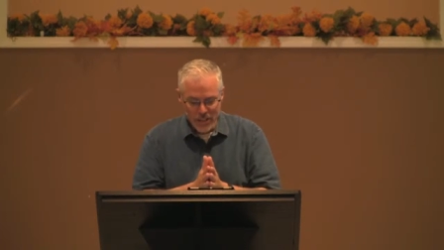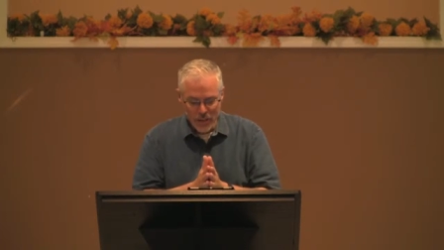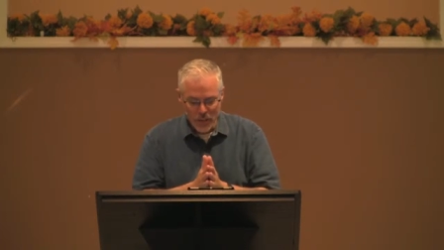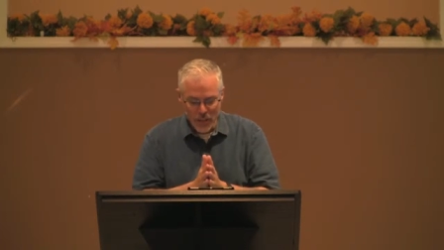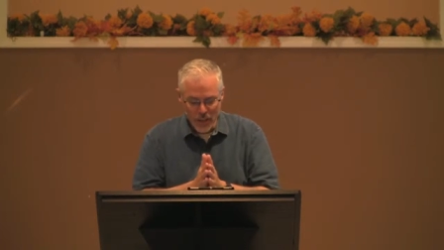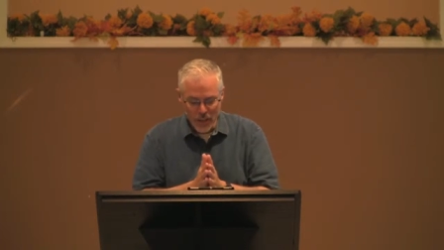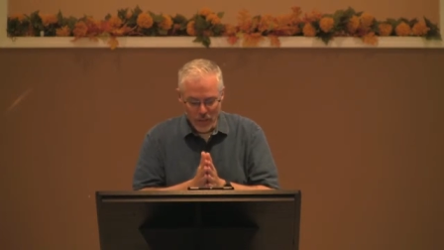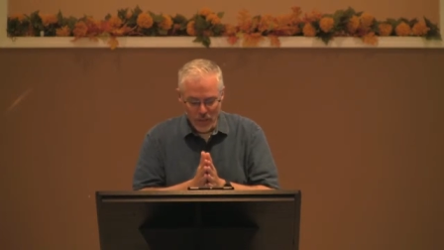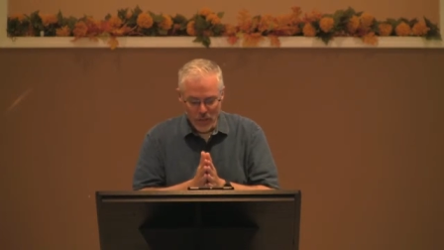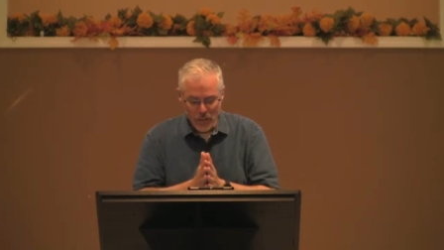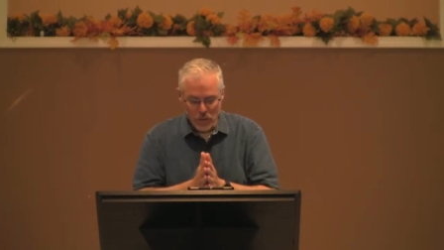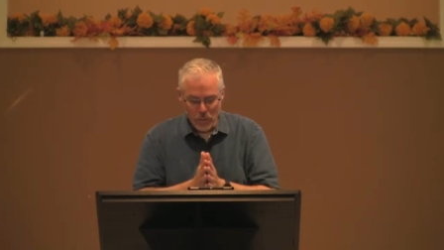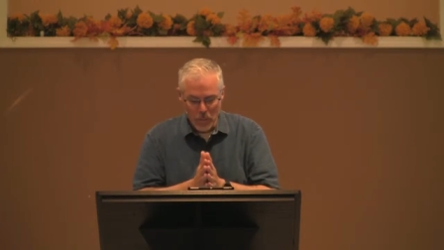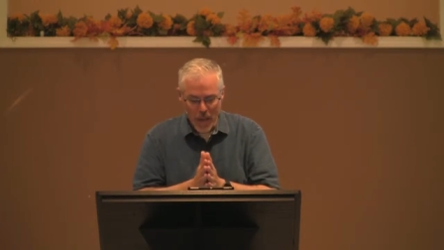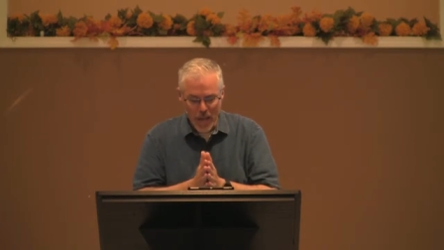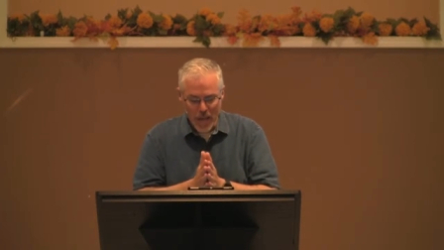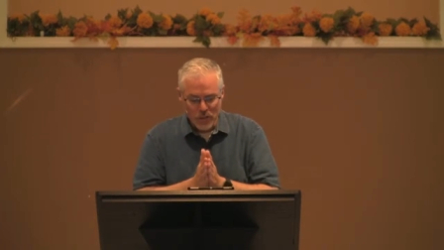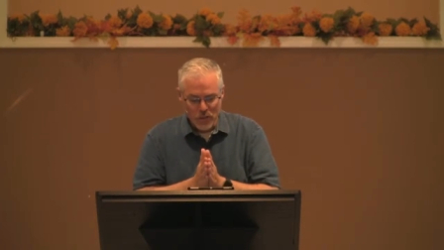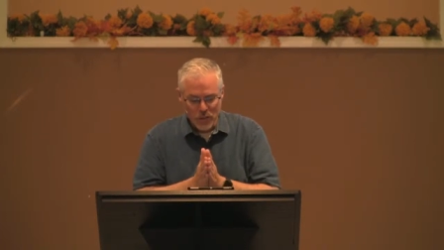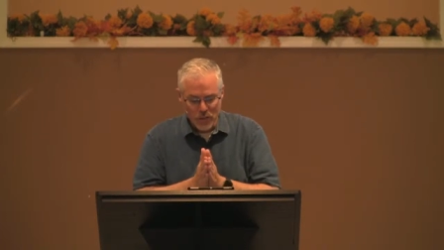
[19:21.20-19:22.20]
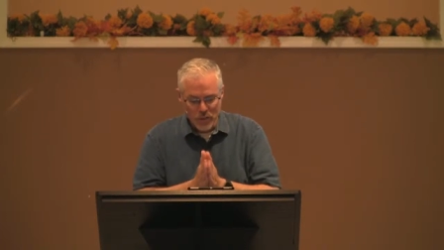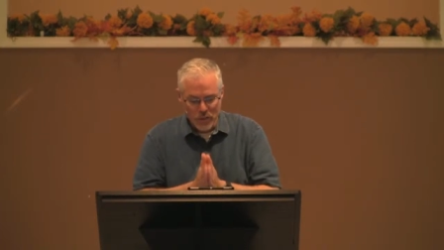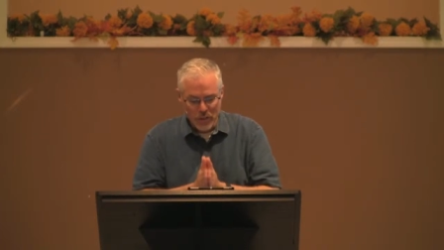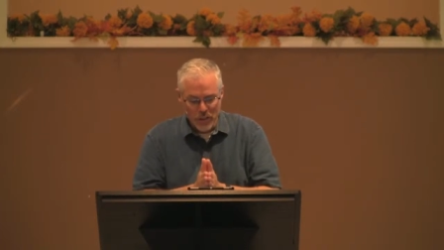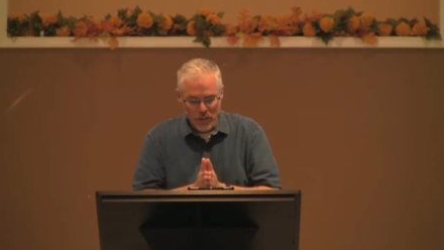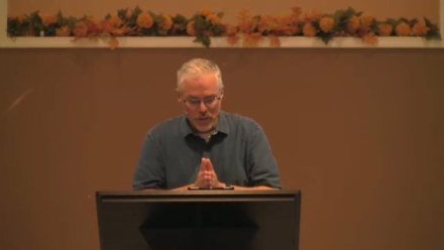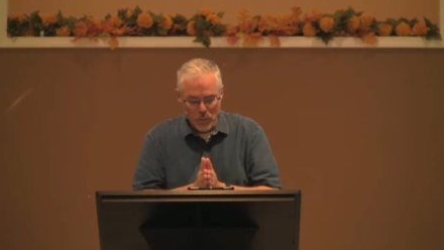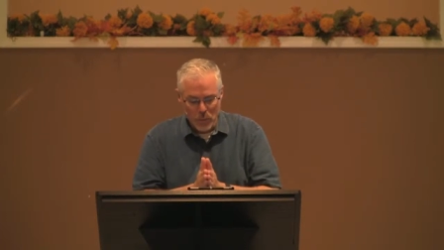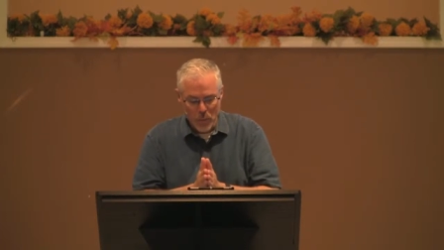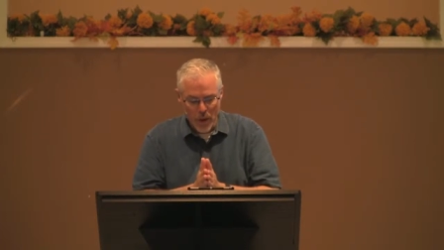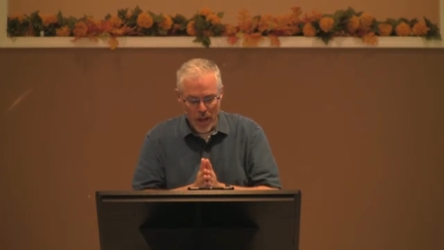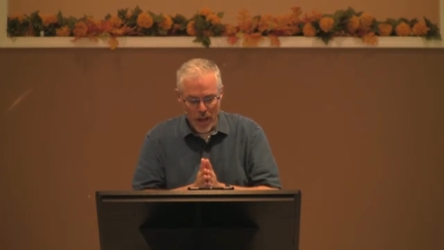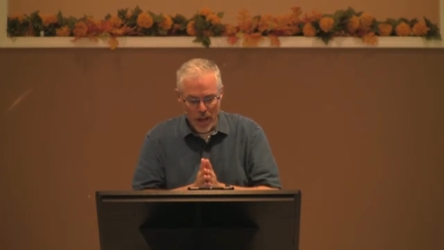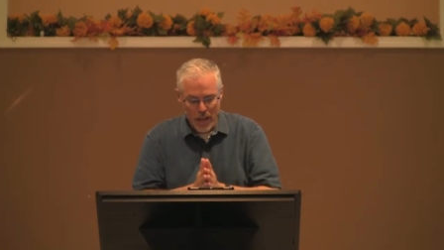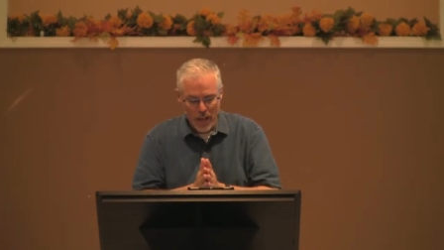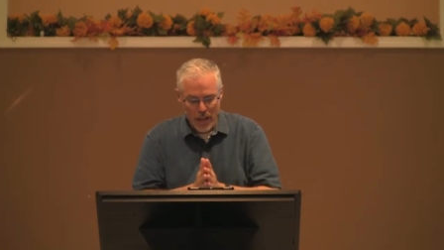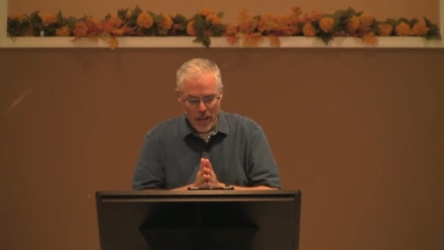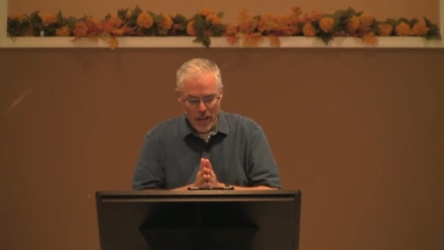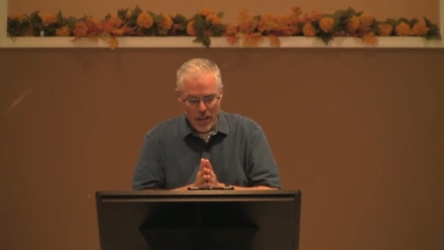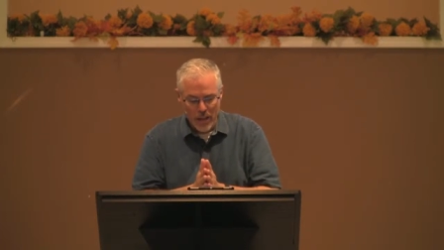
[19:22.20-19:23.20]
think of this passage in this
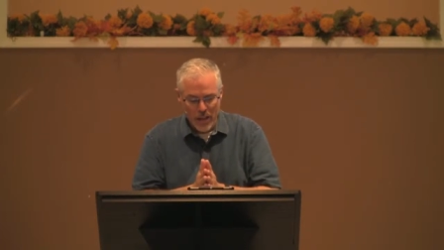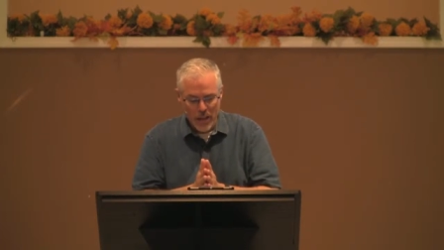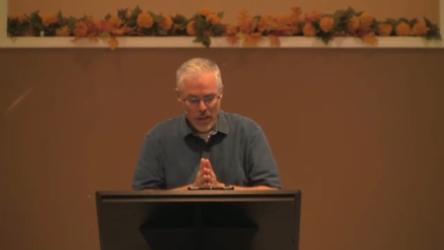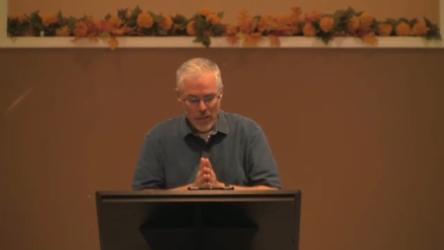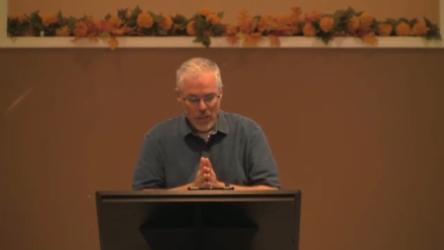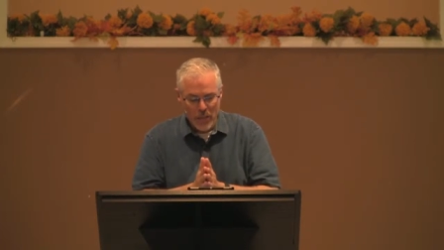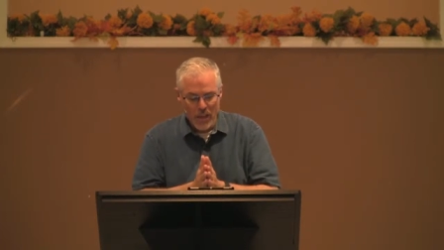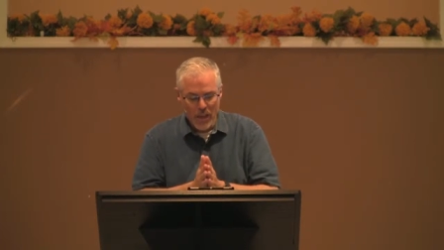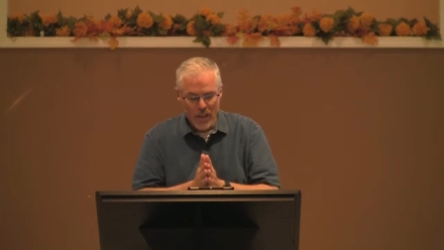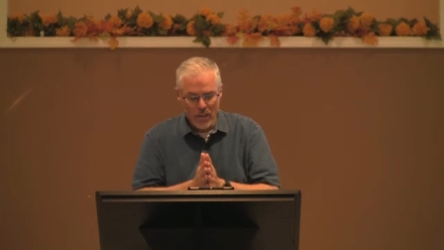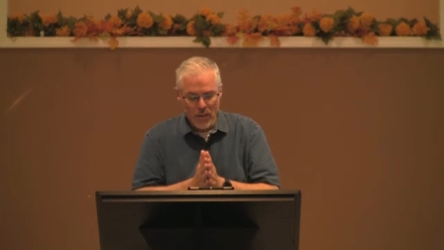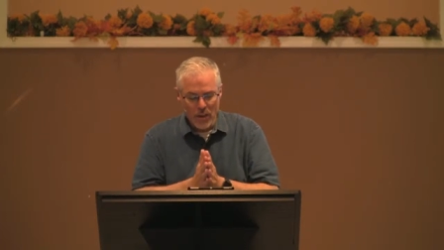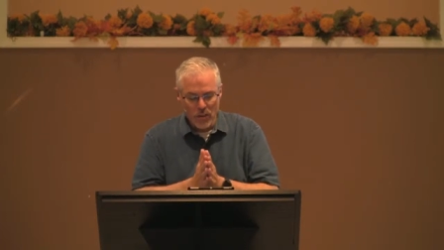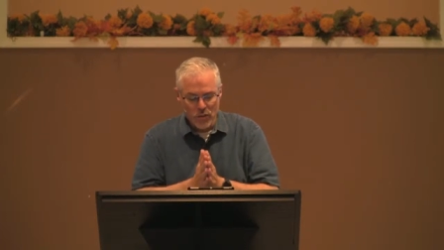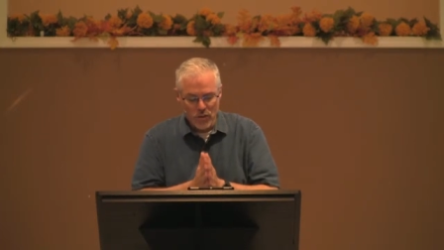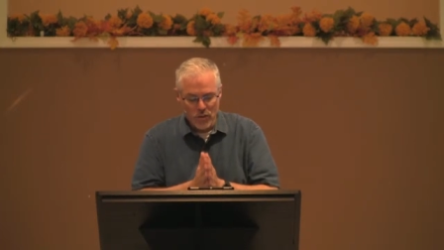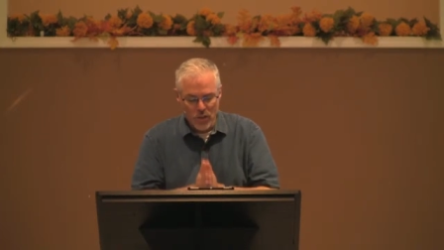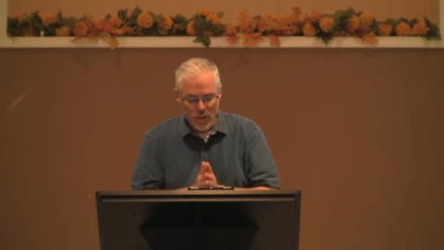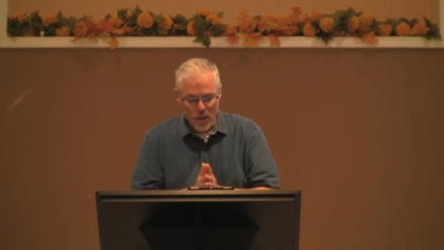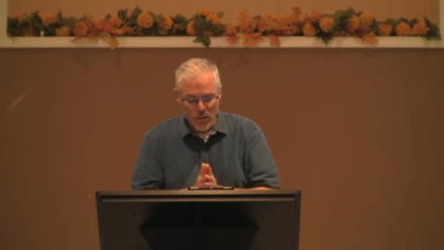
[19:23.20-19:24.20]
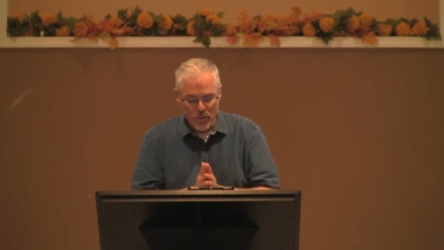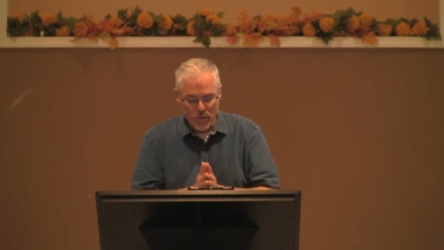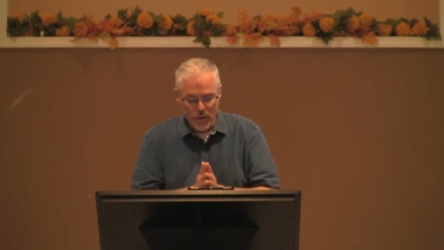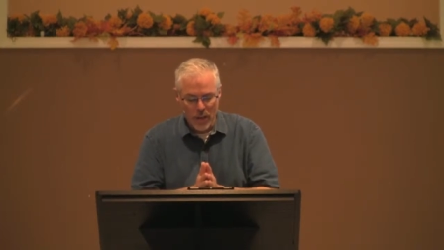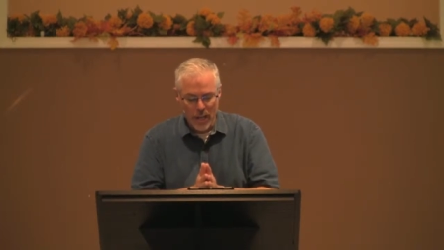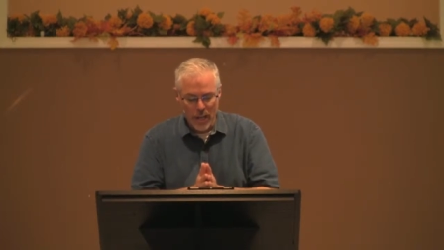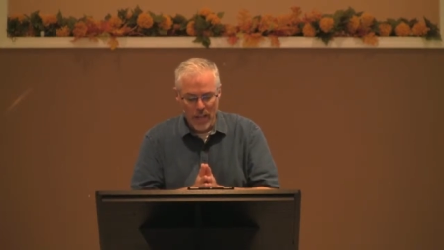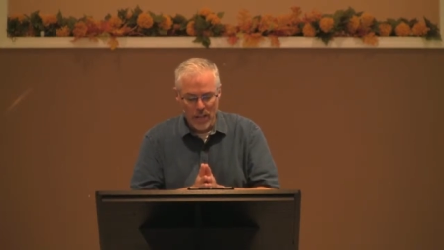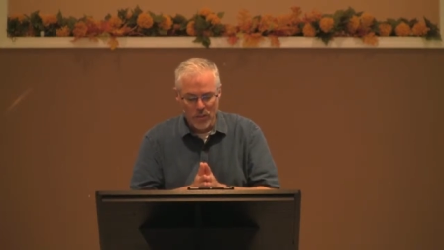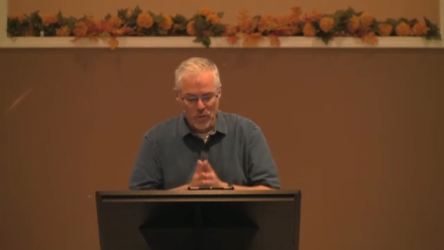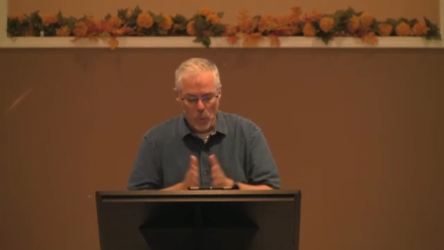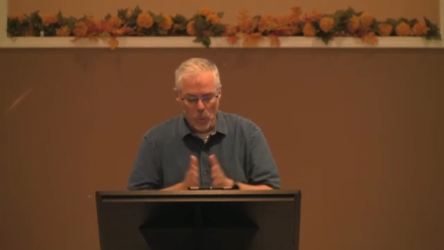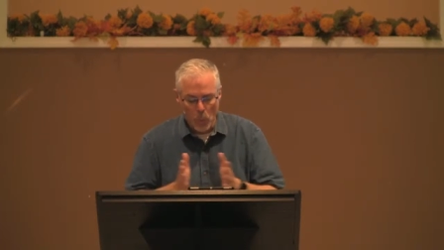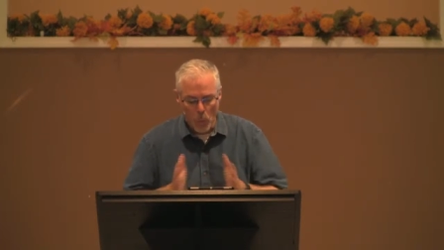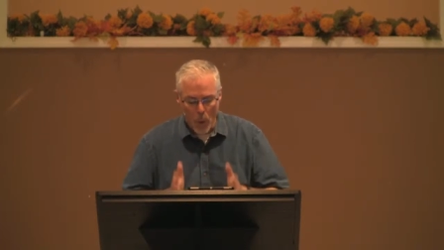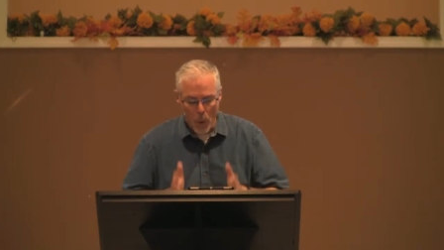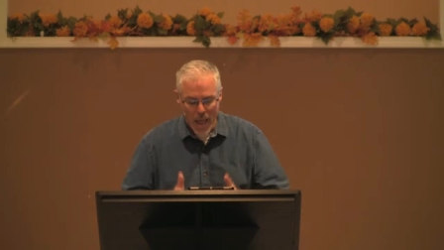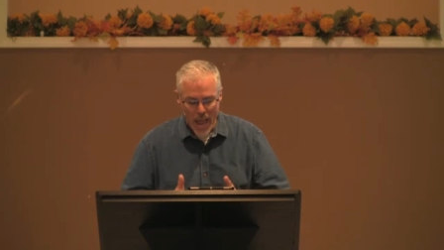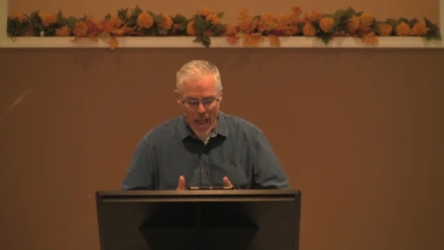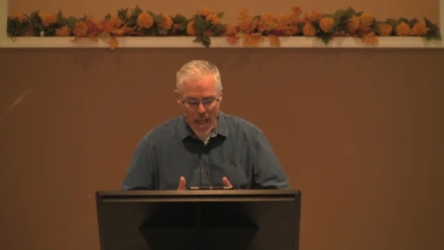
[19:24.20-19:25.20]
way think of our suffering as a
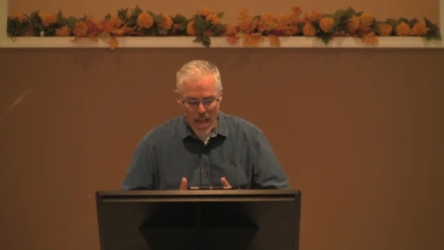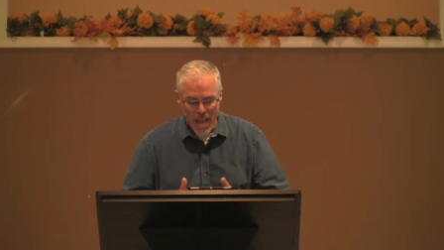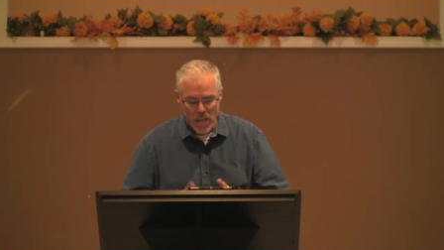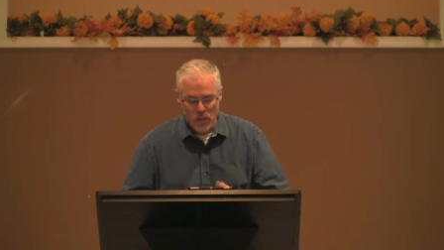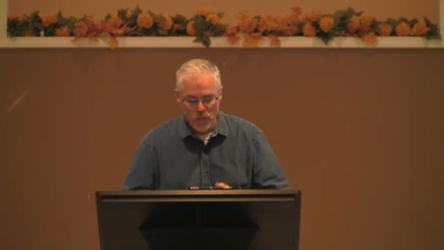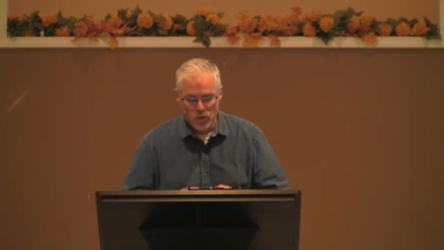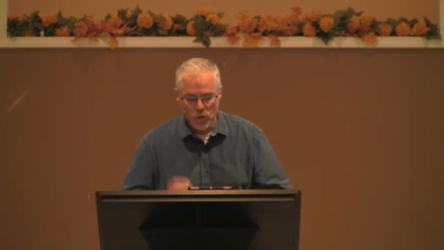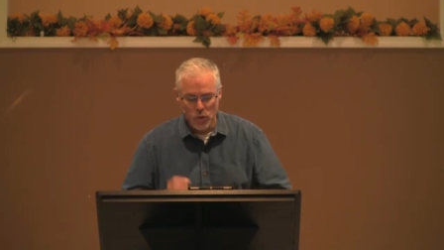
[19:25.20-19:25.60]
way